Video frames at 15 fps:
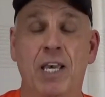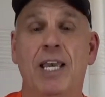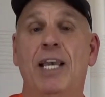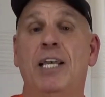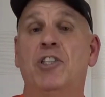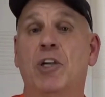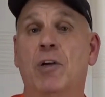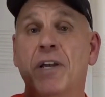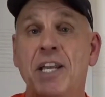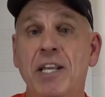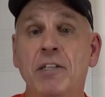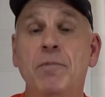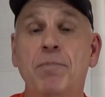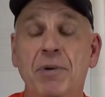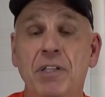It's our
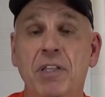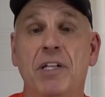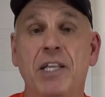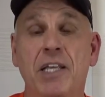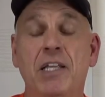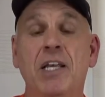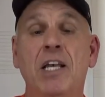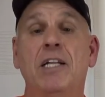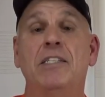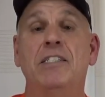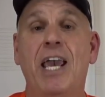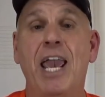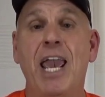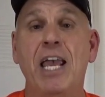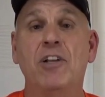inability to
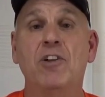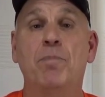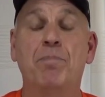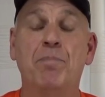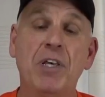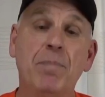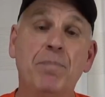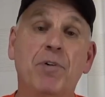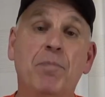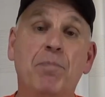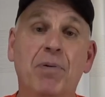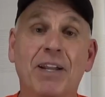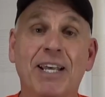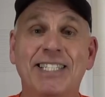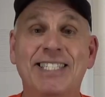handle people,
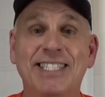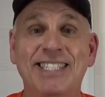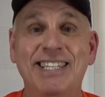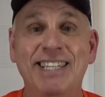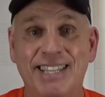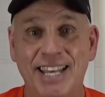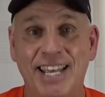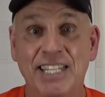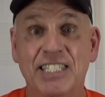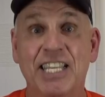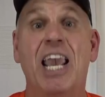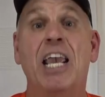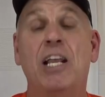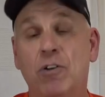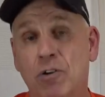places, and things
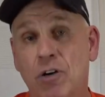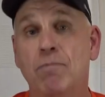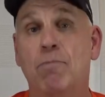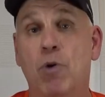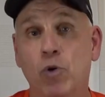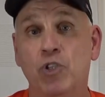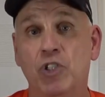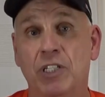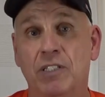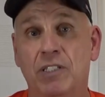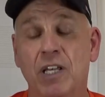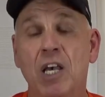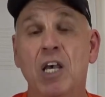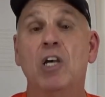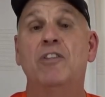in our emotions
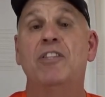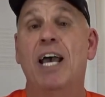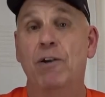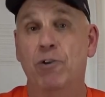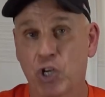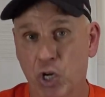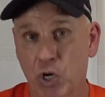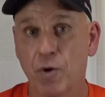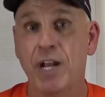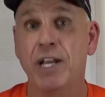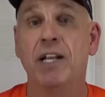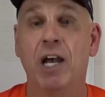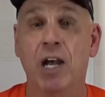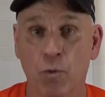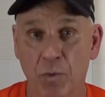that create
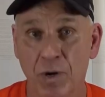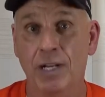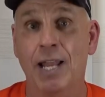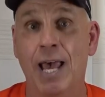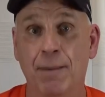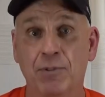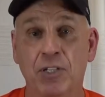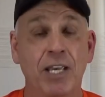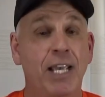a relapse.